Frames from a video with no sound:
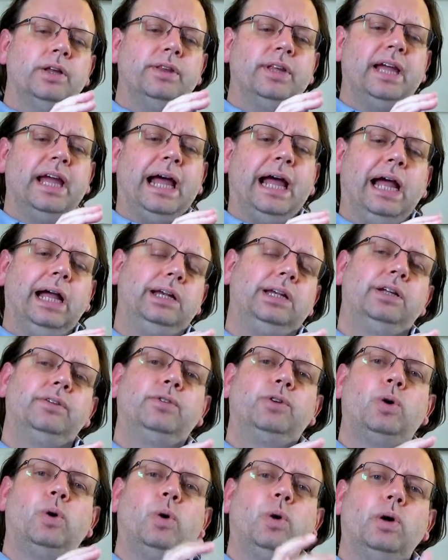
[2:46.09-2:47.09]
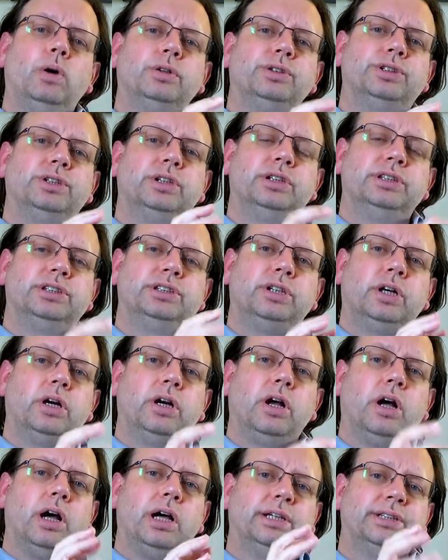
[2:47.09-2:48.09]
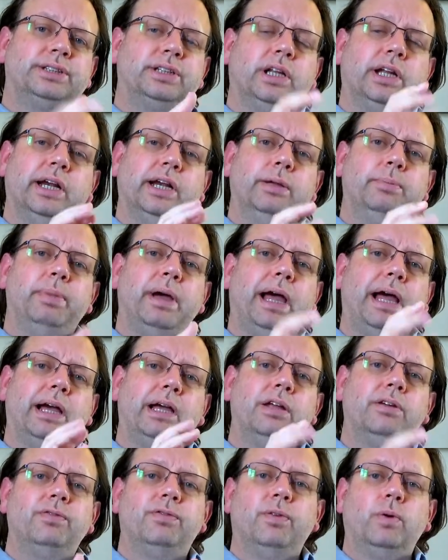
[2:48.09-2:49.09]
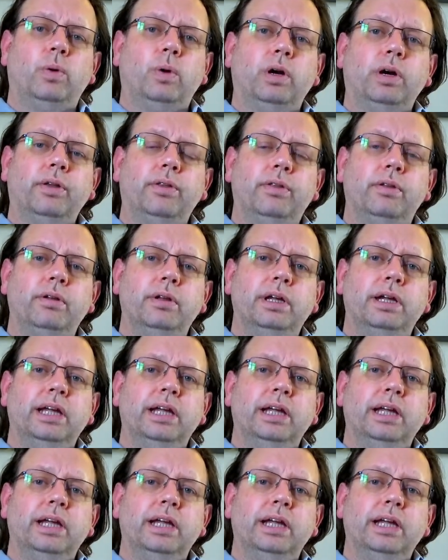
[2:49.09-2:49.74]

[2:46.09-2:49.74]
the active coil is going to start oscillating back and forth.